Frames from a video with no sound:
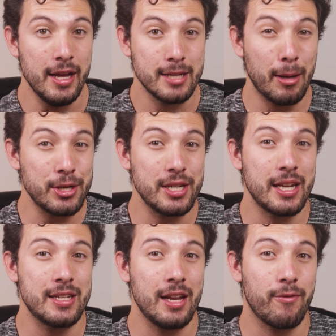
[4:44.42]
especially
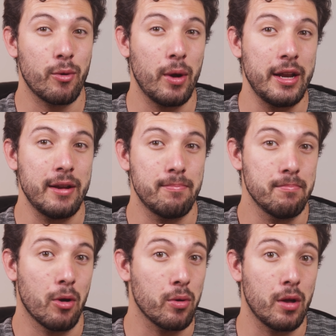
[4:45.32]
since they've already
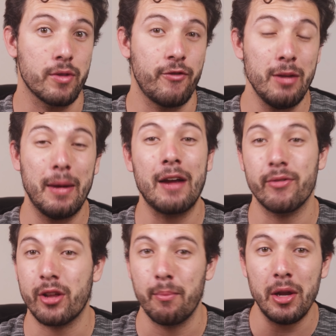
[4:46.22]
heard all the feedback
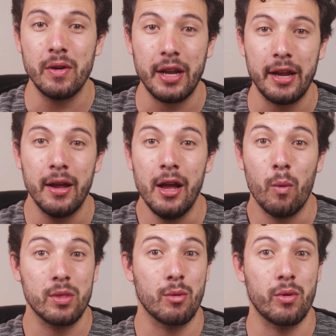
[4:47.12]
from the community
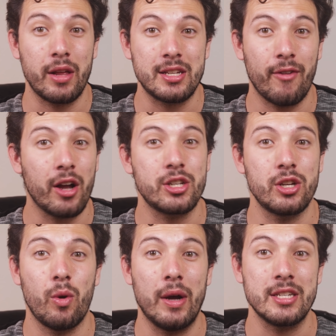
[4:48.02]
with the release of
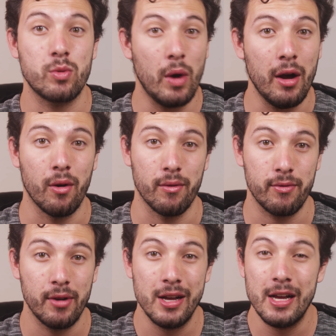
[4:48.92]
Oxygen OS
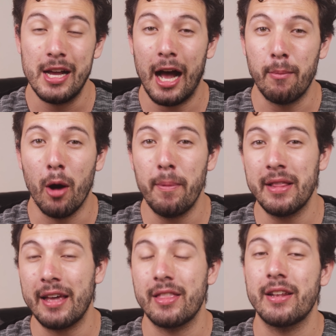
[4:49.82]
12. I'm hoping
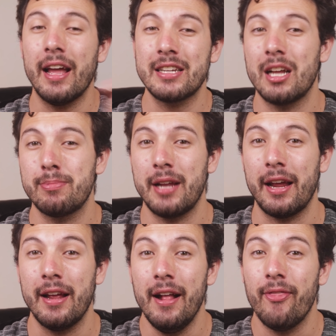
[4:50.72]
that in the next
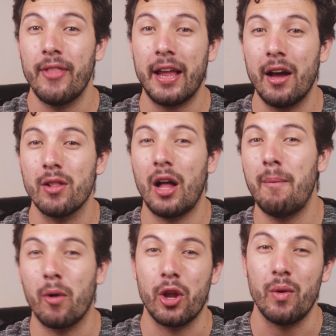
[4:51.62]
update, they get a
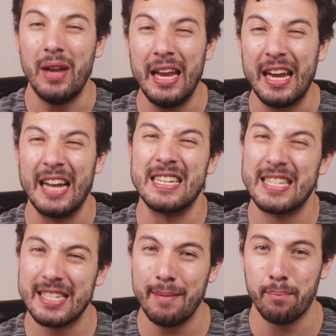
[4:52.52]
lot more unique and
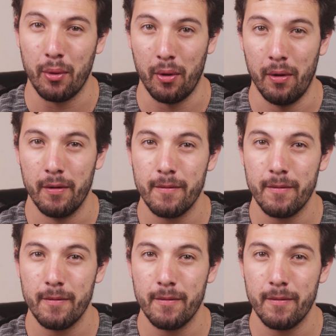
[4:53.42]
simple.